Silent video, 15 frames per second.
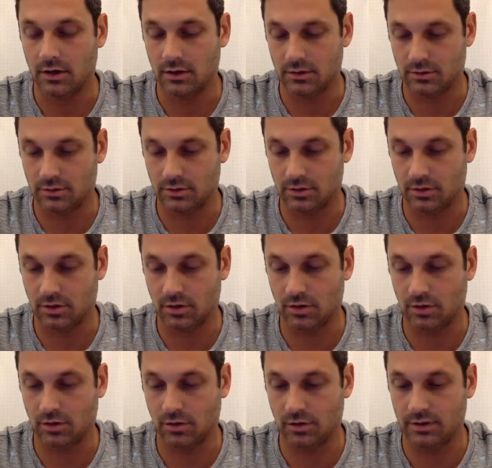
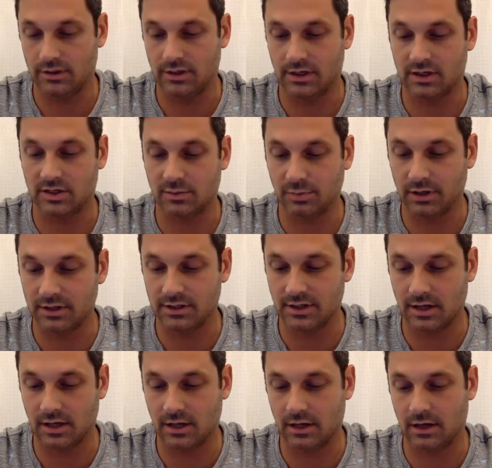So is it
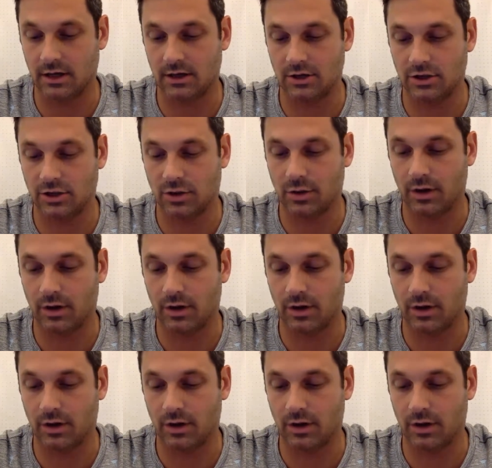explicit and show